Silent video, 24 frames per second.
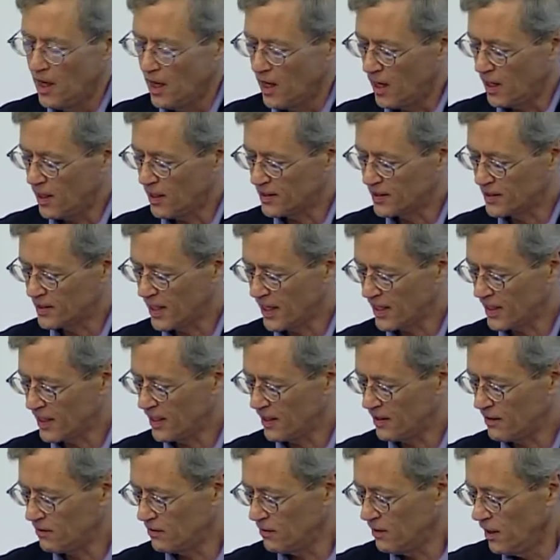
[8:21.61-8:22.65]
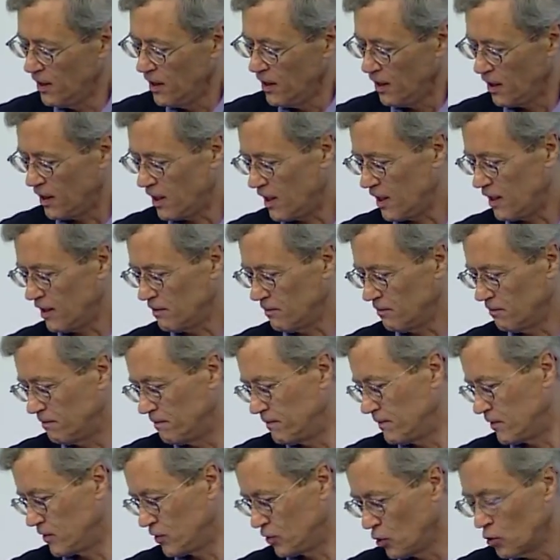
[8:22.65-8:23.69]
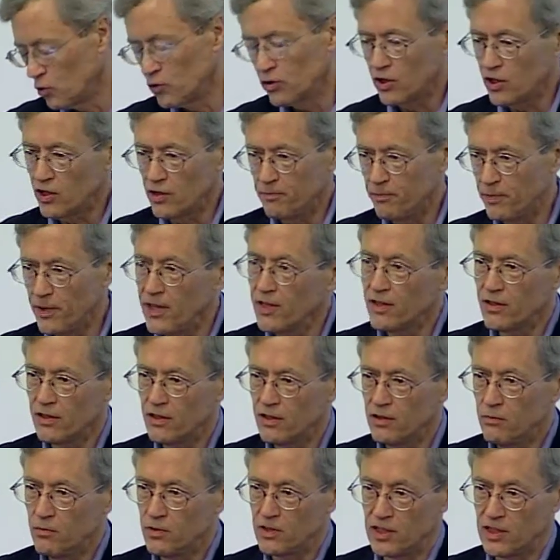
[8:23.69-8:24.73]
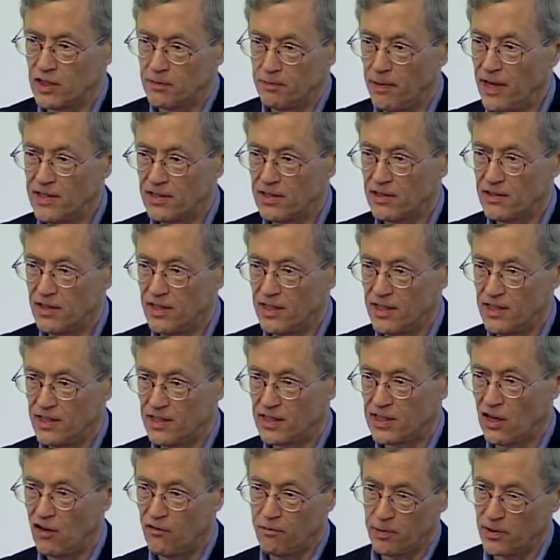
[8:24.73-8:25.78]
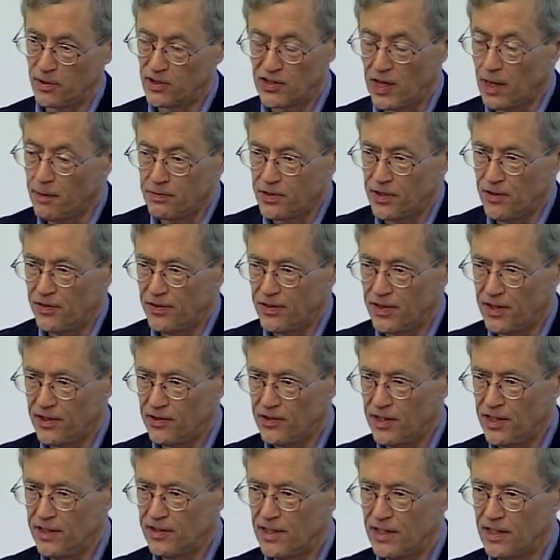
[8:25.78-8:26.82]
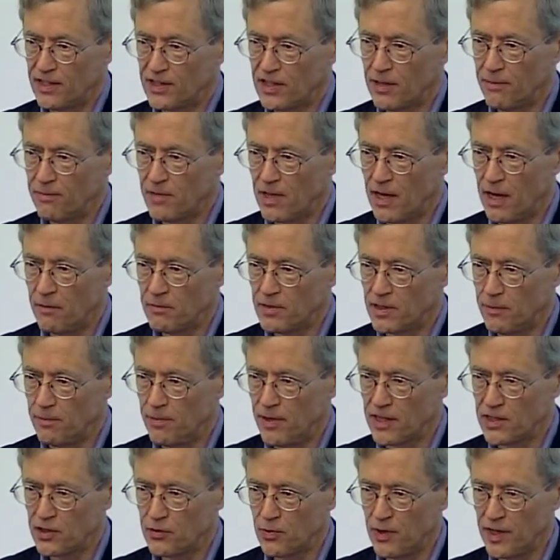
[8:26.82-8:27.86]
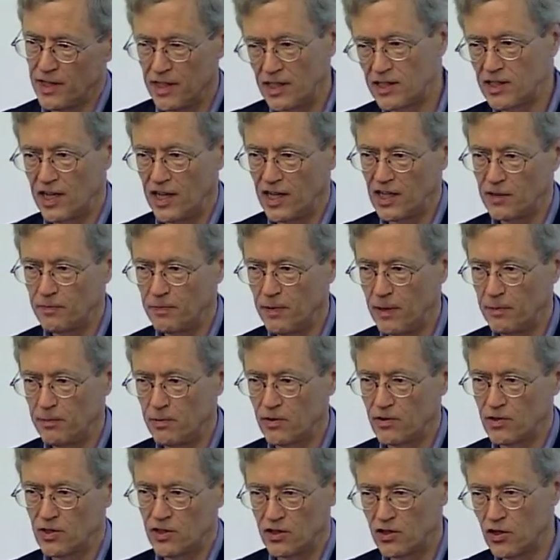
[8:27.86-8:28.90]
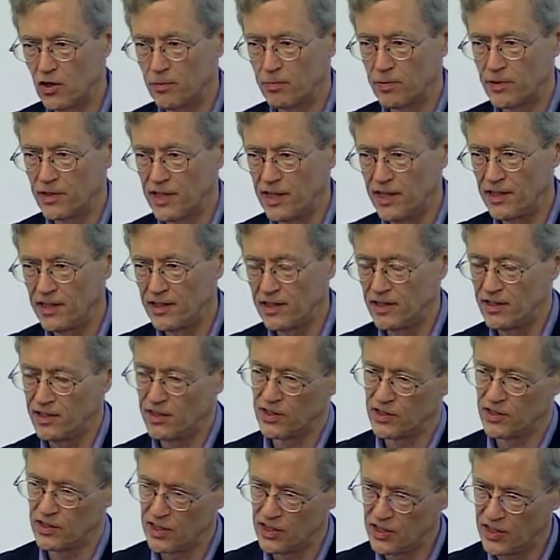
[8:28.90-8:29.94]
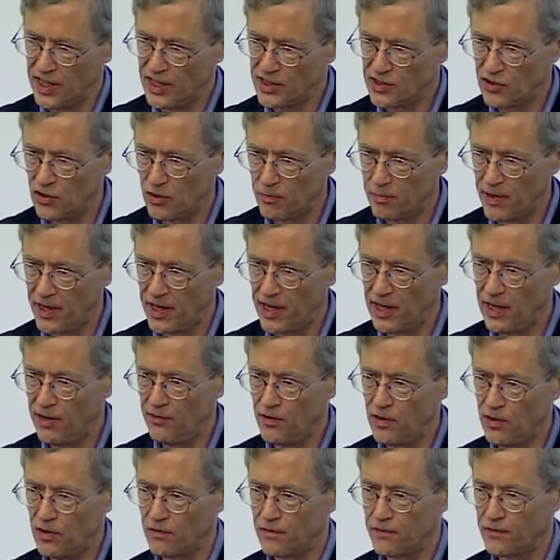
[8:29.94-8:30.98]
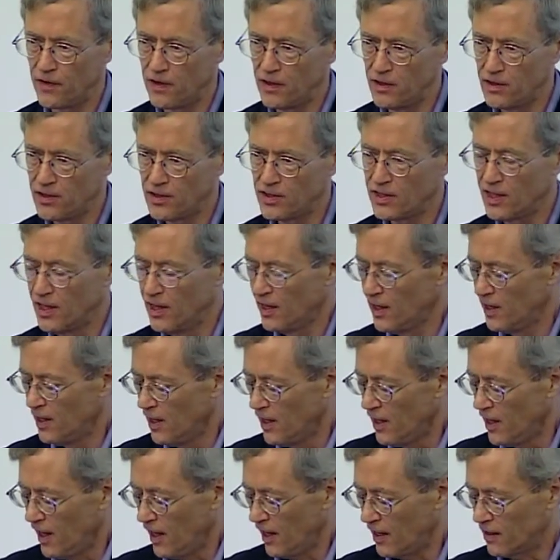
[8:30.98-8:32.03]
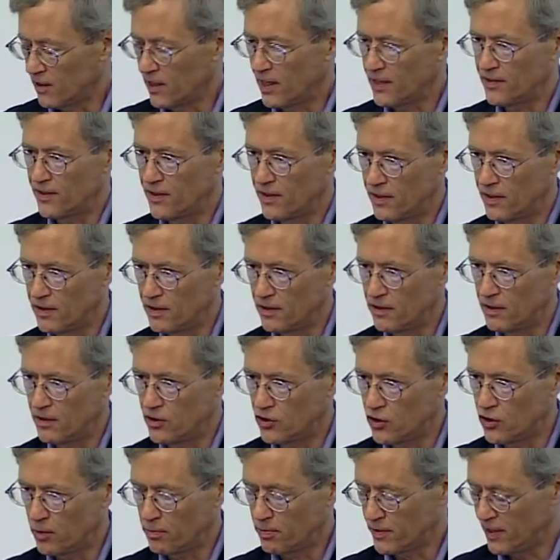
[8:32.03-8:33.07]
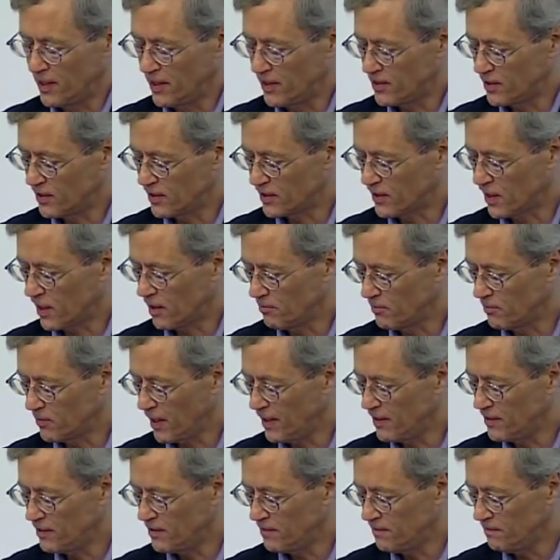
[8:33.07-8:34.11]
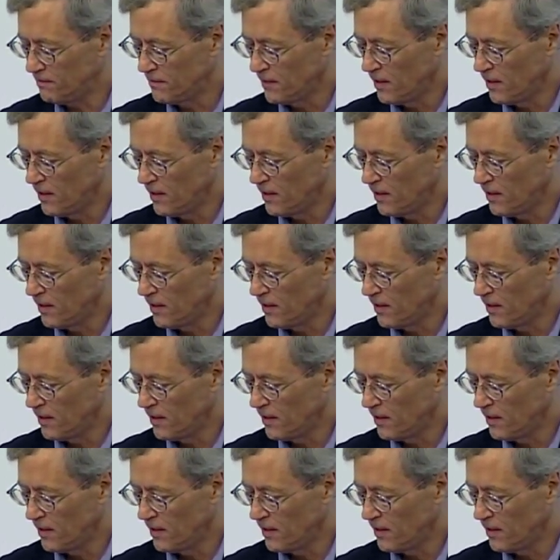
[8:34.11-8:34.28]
Uh, second, uh, do good, be good, which is basically self-perception theory, that sometimes the best way to change people's interpretations is to change their behavior first and let the interpretations come later.